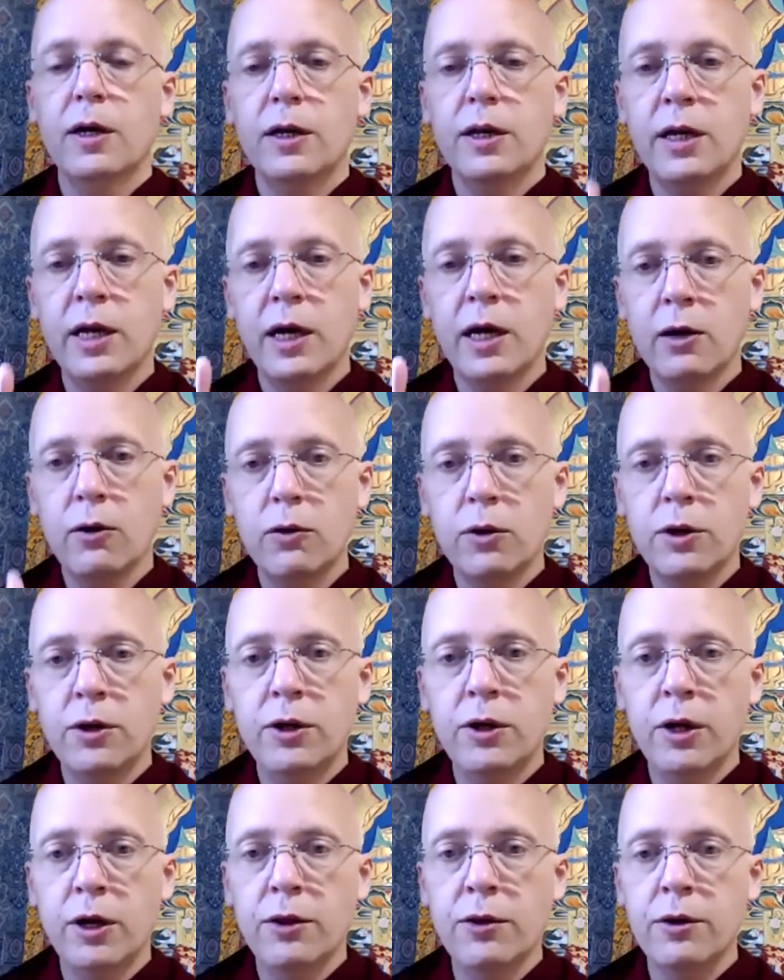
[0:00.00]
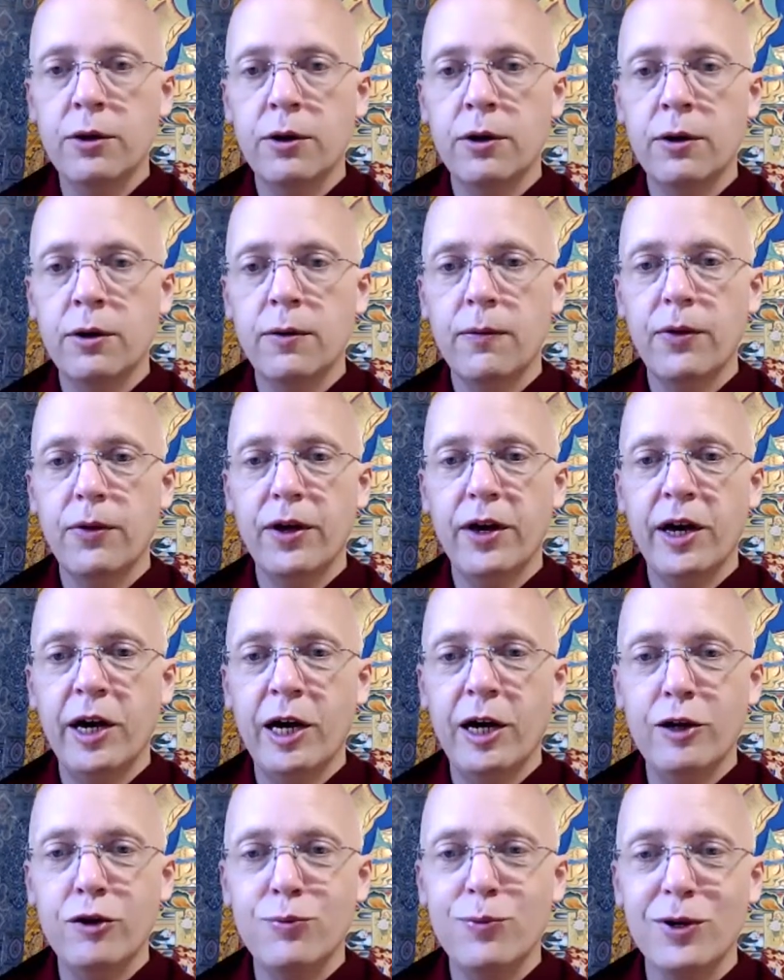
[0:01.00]
Now, another
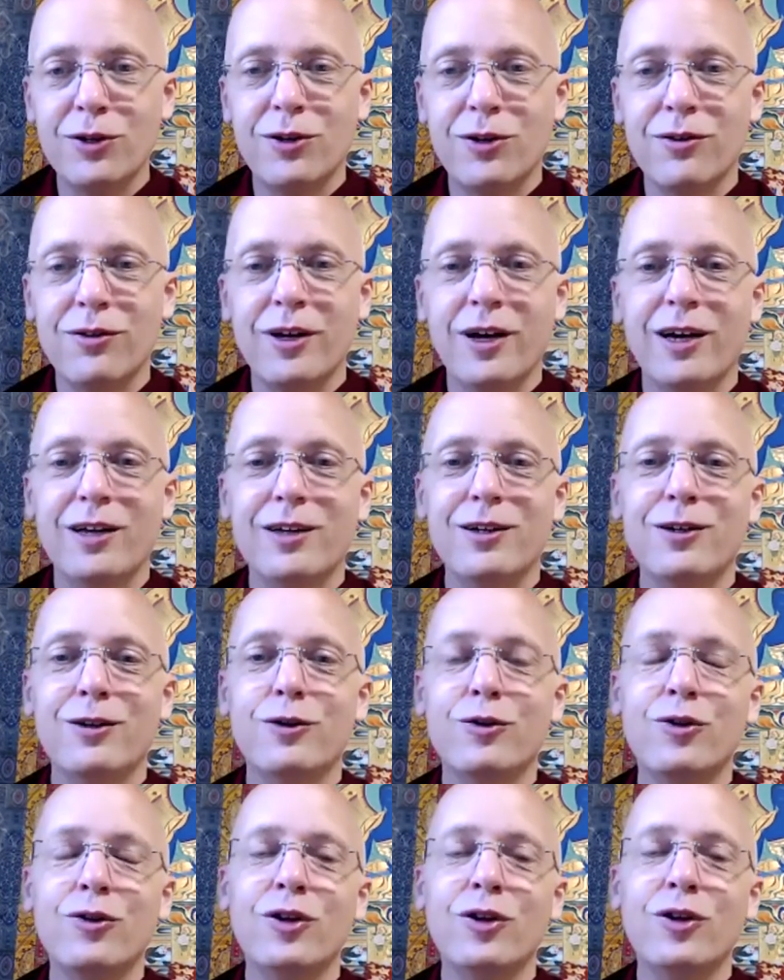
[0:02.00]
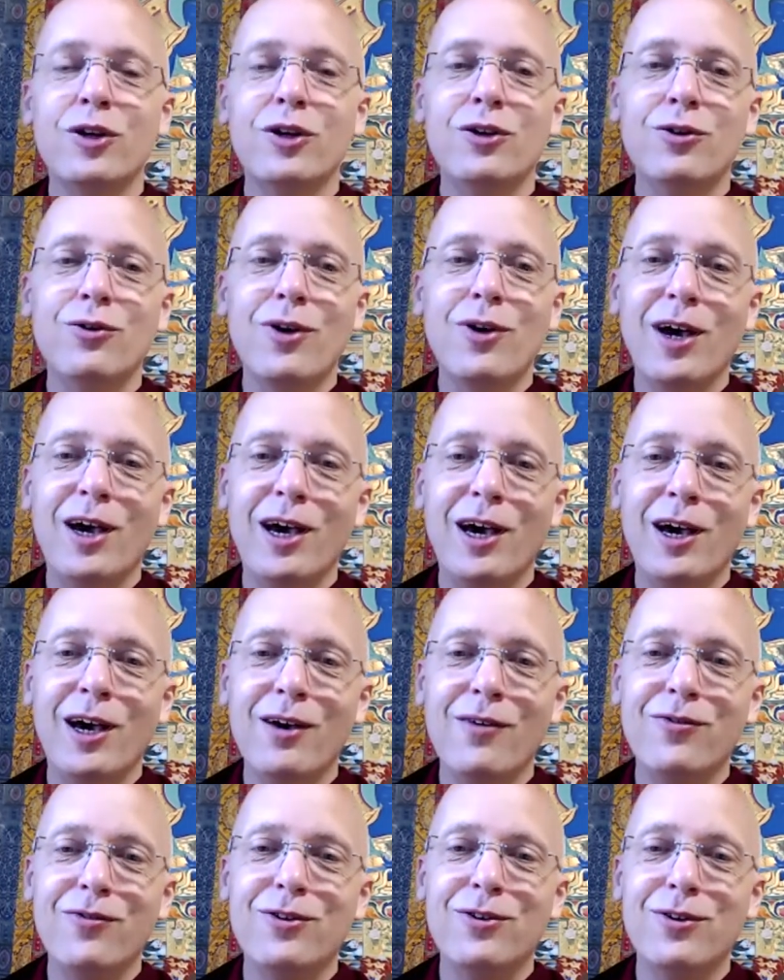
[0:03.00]
aspect of that is that you
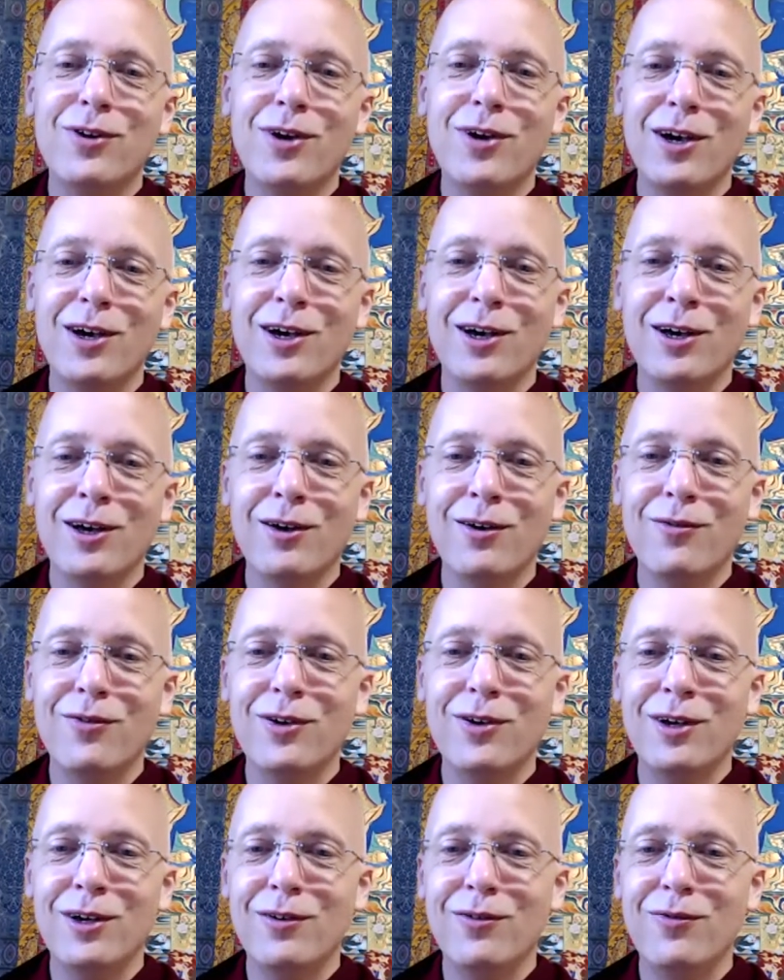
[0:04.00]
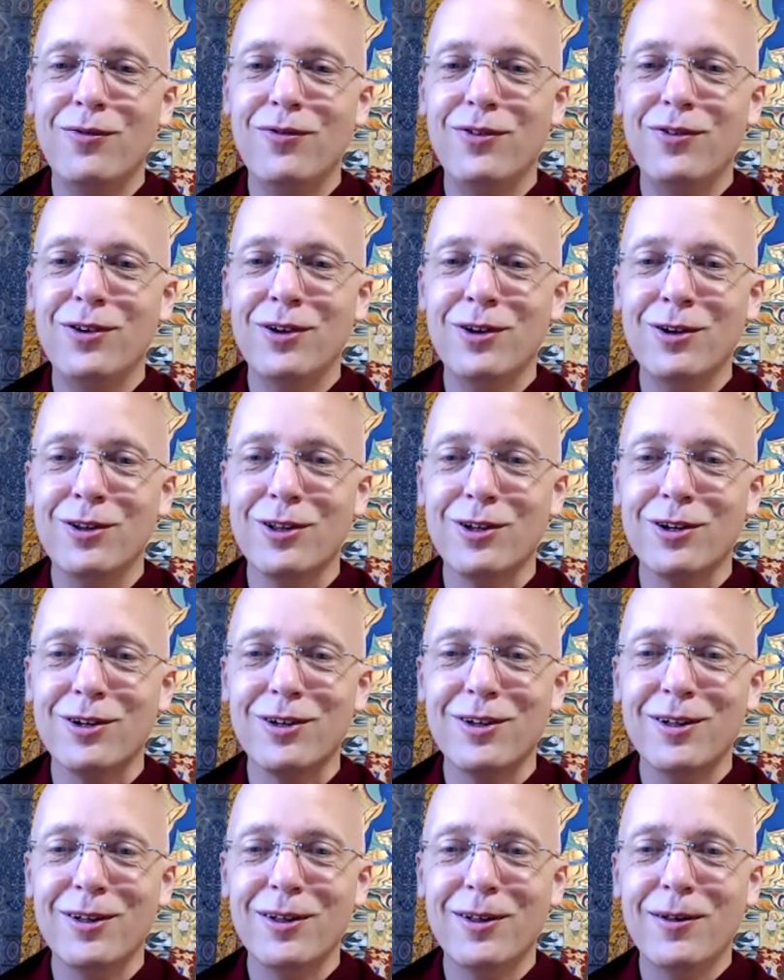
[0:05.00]
have to have a
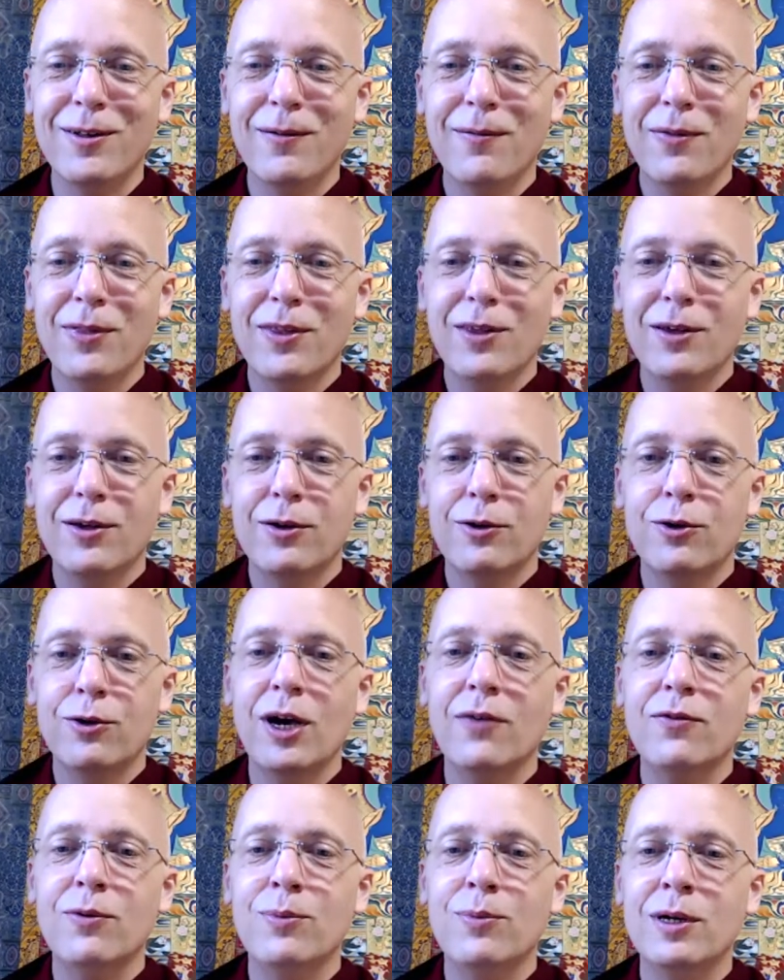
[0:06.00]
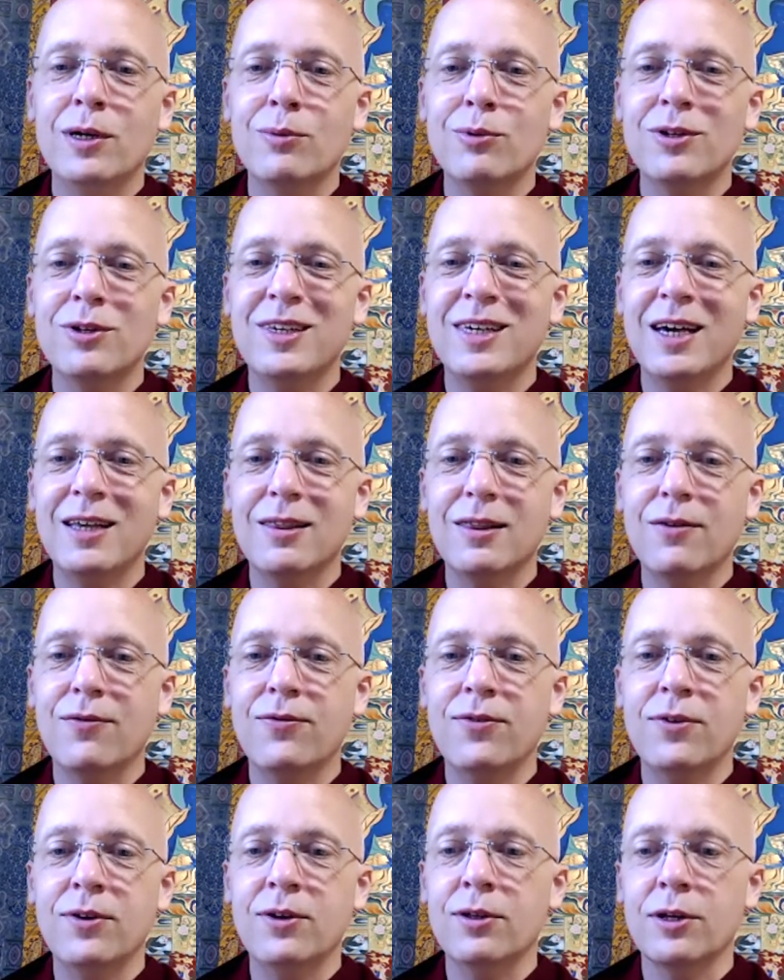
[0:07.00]
feeling or you have to be able to get the
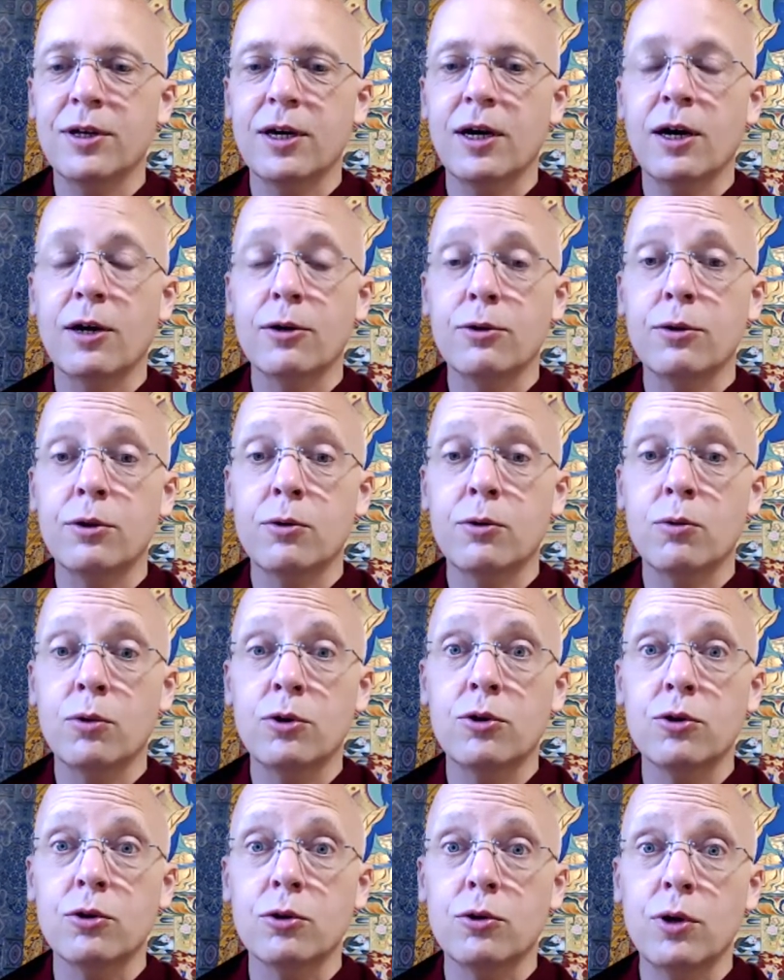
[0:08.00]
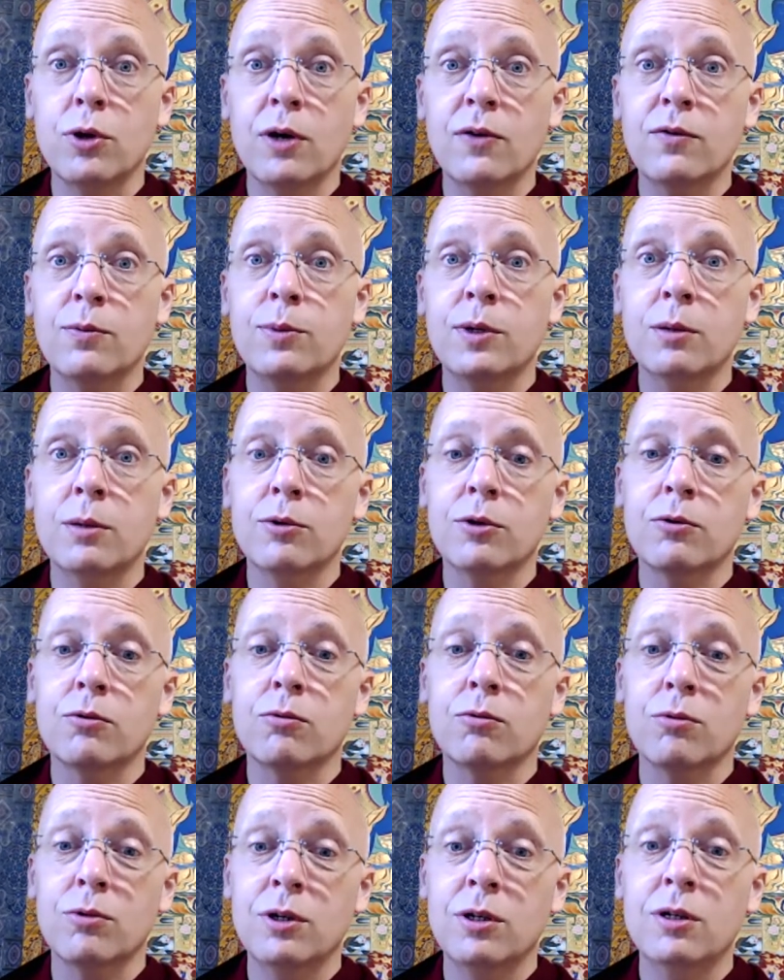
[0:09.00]
feeling out of the original. You have to be able to
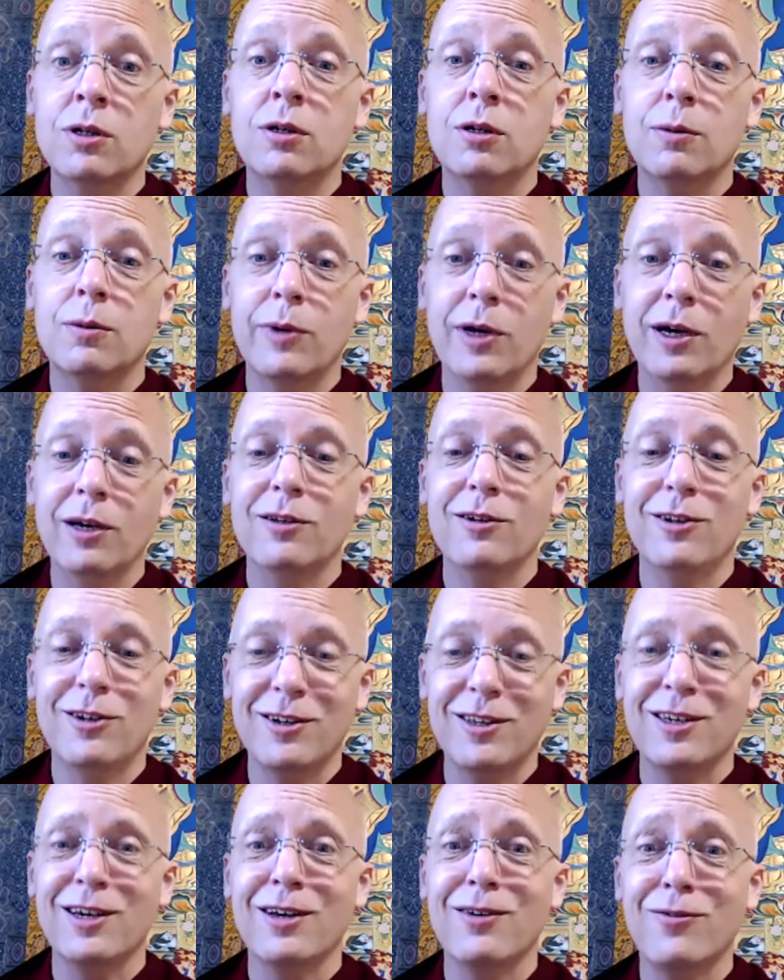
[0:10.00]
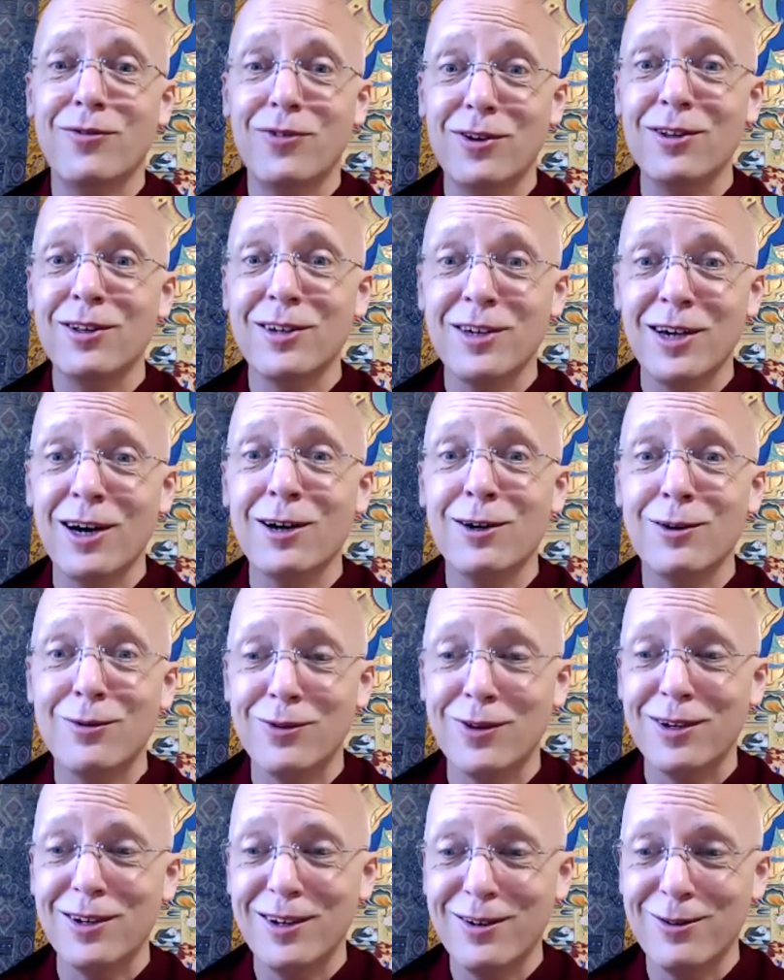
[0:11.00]
read Tibetan and get feeling out of
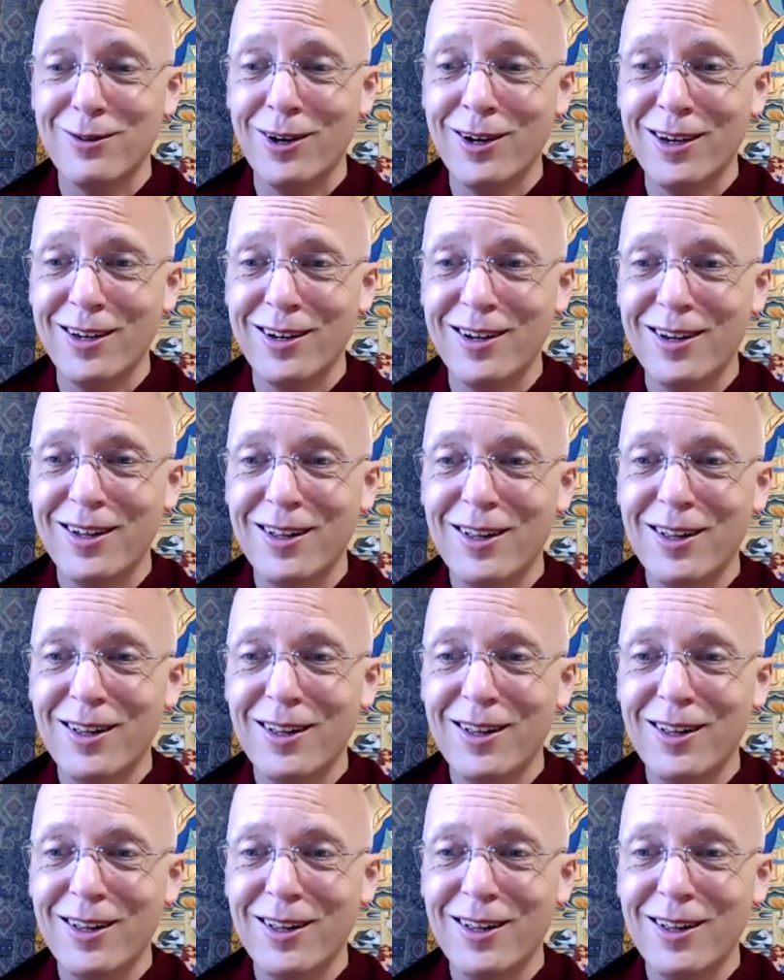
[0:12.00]
it, right?